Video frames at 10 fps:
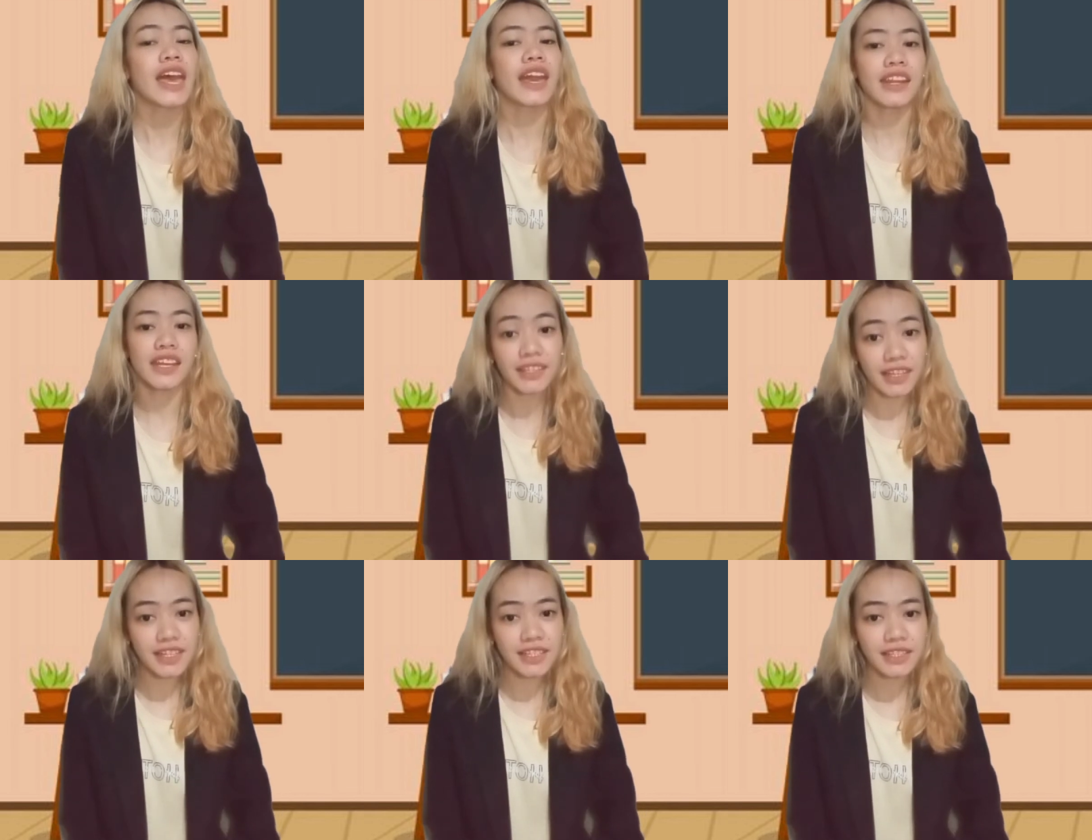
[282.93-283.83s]
And it
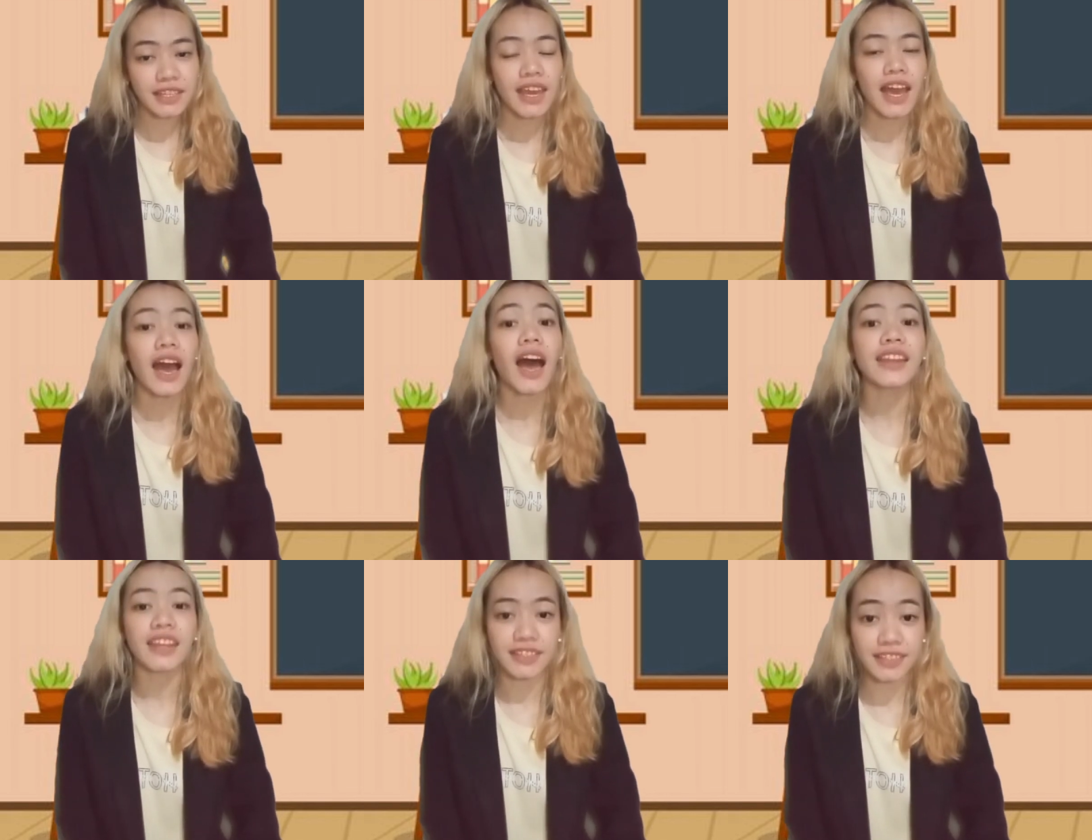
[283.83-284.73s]
is
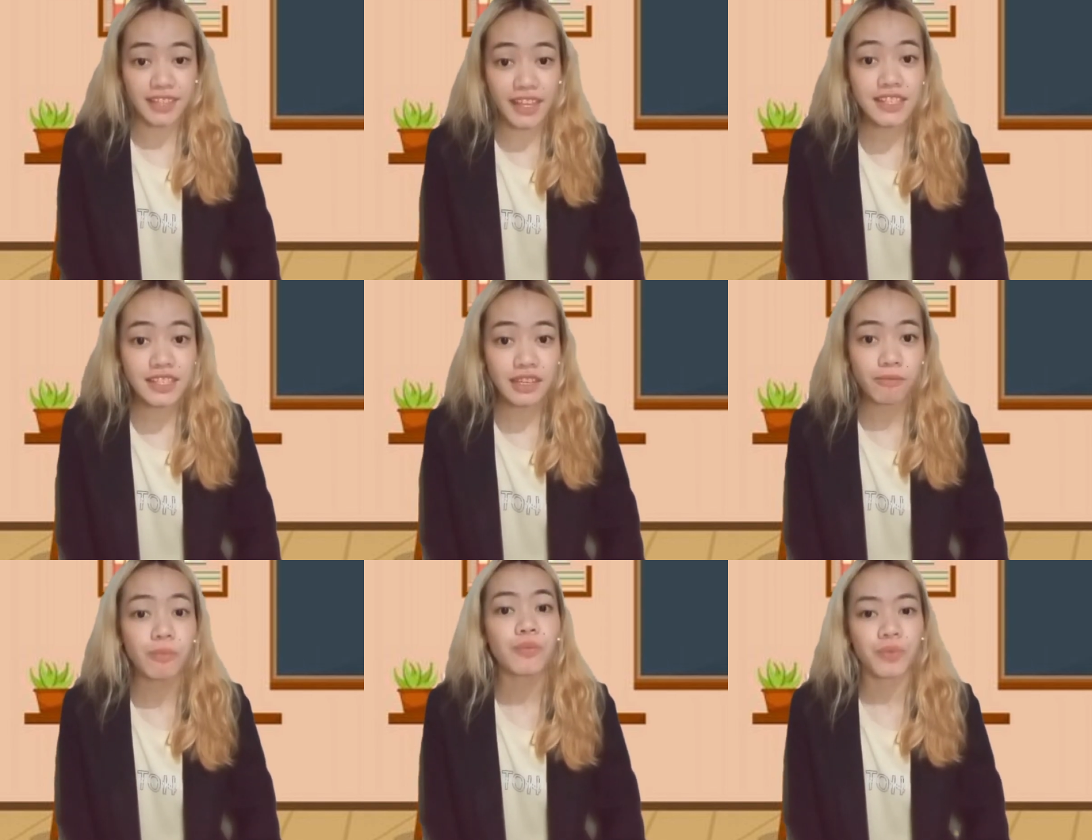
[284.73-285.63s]
an intensive
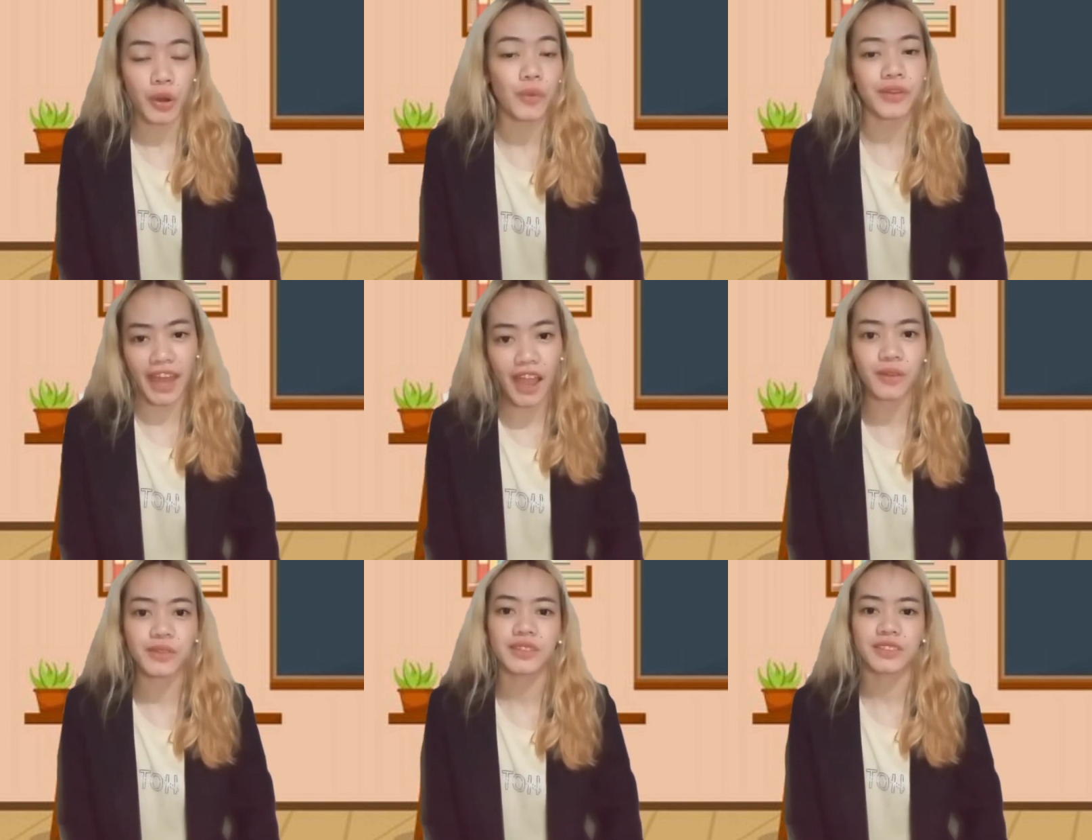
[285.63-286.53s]

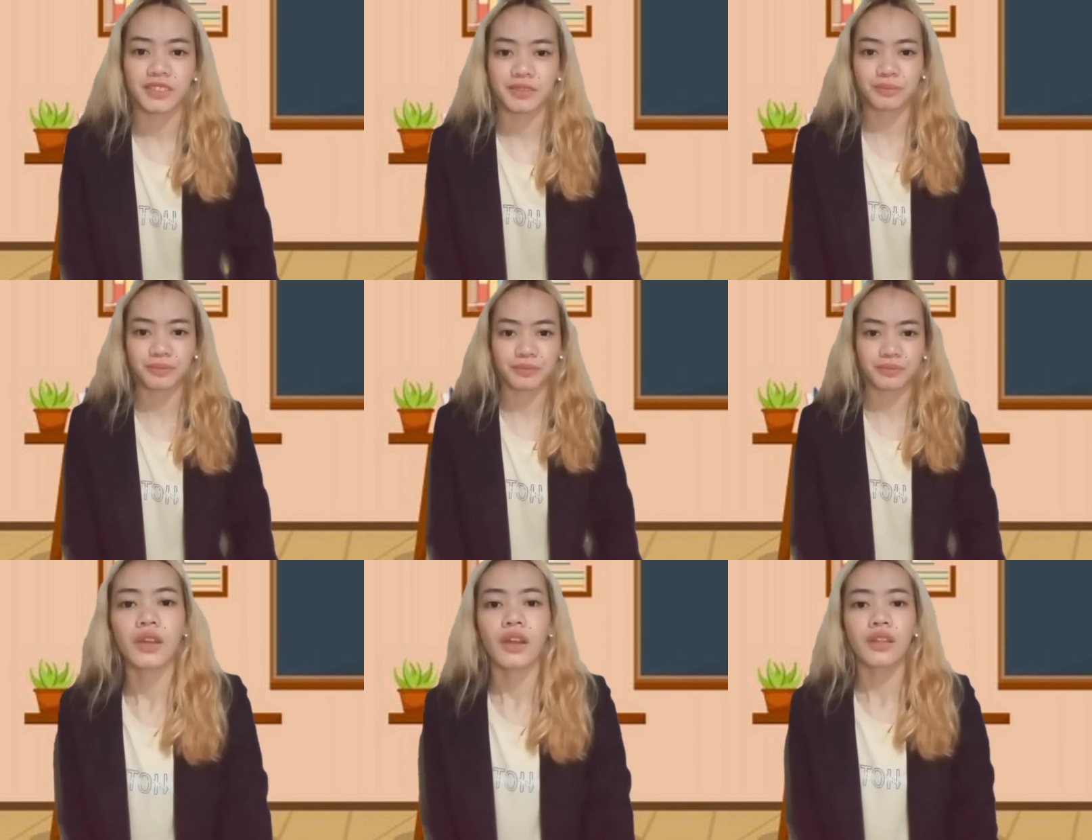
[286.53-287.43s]
pronoun.
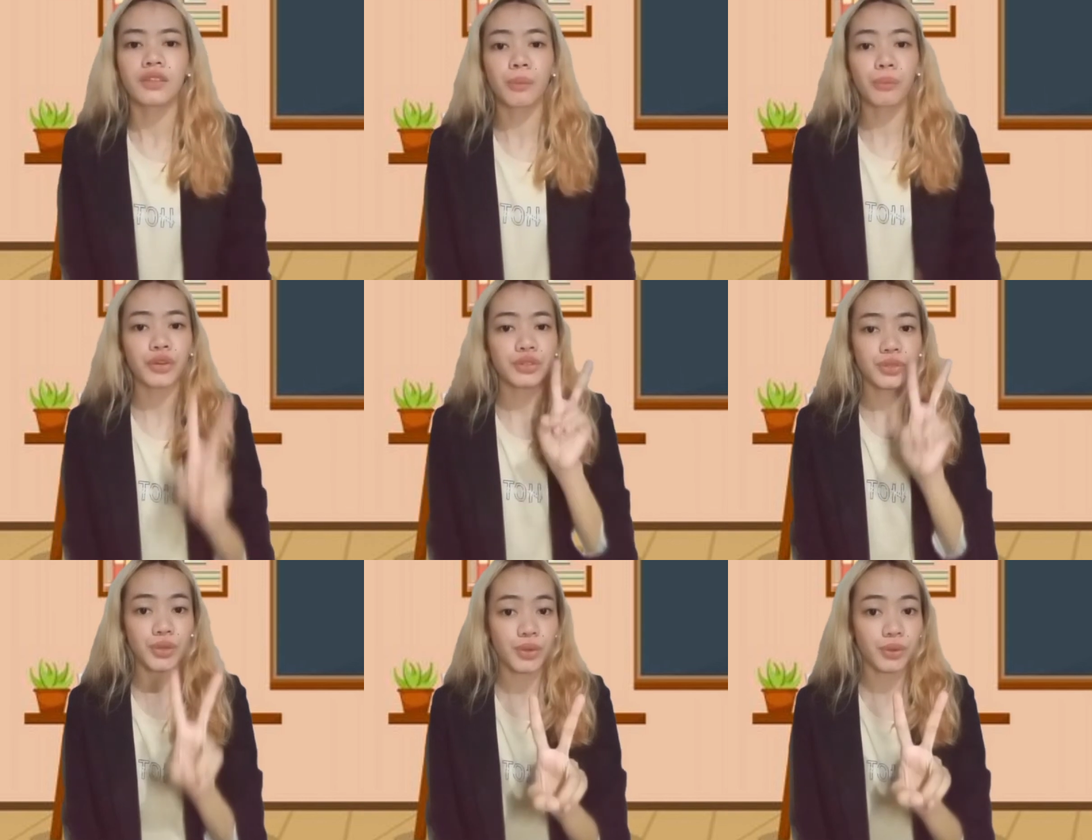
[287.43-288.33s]
Number
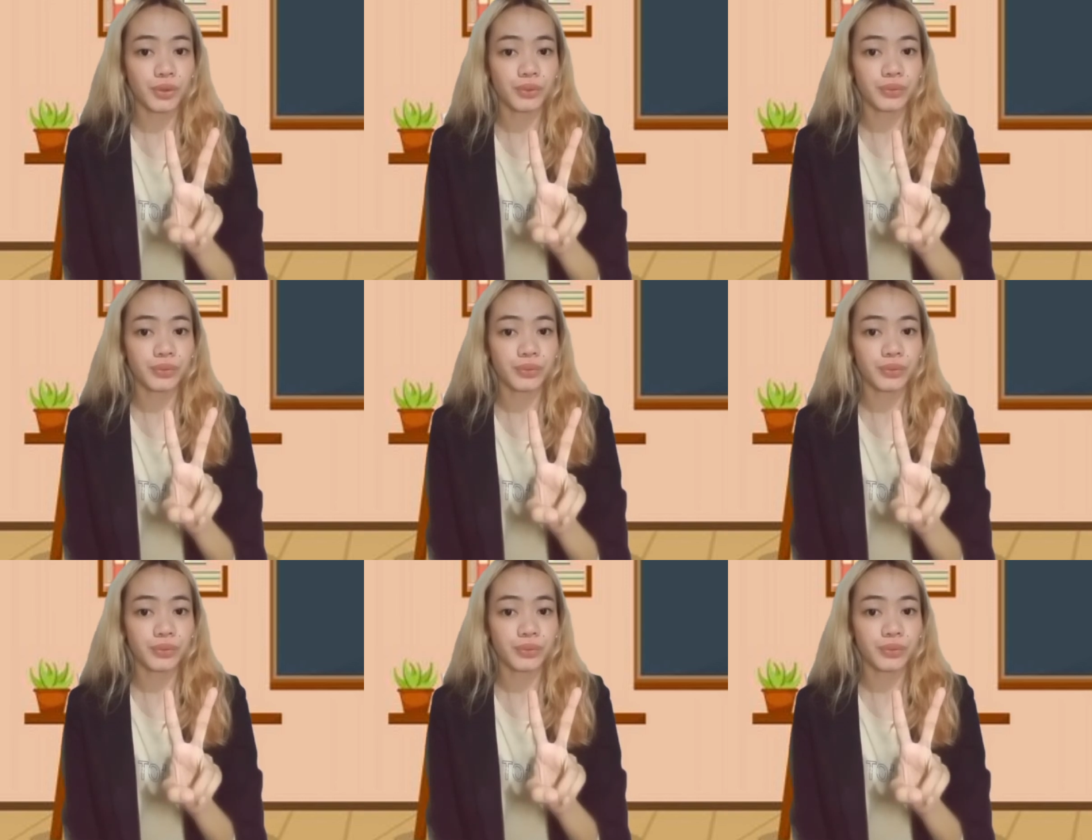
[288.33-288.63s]
2,